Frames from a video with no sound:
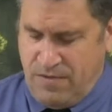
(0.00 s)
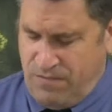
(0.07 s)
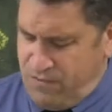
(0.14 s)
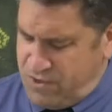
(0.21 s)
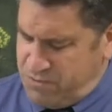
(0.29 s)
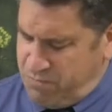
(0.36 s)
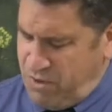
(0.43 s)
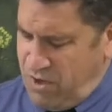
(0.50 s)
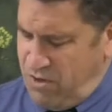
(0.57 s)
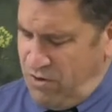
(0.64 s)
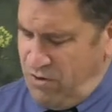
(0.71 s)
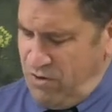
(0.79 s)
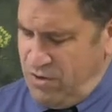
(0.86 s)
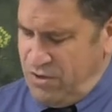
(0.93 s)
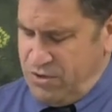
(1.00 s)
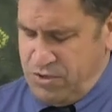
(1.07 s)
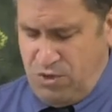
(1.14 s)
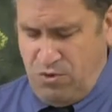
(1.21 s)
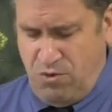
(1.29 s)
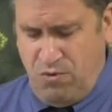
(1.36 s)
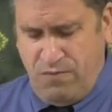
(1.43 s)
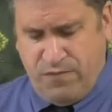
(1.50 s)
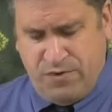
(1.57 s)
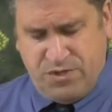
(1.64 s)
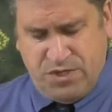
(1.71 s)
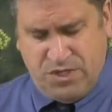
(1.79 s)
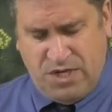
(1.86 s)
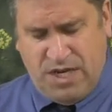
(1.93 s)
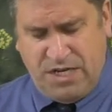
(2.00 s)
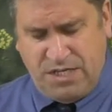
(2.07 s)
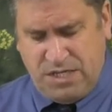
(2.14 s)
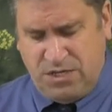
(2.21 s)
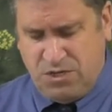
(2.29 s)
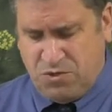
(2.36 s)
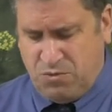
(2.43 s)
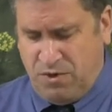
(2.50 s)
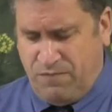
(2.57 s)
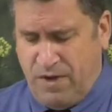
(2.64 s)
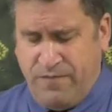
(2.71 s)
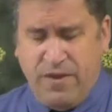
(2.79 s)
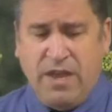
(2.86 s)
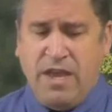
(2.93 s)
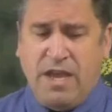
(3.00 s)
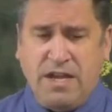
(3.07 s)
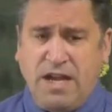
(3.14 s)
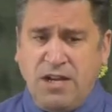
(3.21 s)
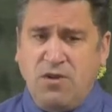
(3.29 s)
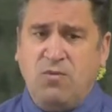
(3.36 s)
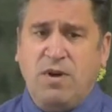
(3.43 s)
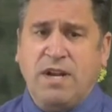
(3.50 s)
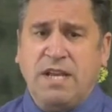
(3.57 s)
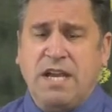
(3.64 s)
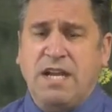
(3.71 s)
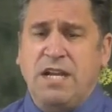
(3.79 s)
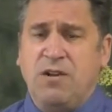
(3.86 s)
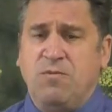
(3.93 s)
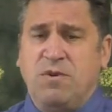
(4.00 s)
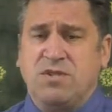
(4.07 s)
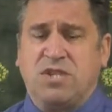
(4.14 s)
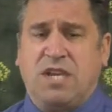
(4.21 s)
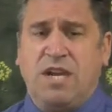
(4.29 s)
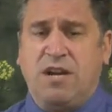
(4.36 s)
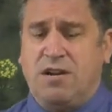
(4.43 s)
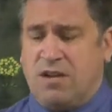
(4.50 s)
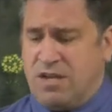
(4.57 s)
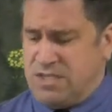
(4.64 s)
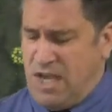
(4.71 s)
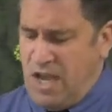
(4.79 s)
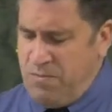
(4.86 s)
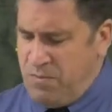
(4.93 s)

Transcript: 1 Peter 2, verses 19 to 25. And I don't want to get anyone scared because I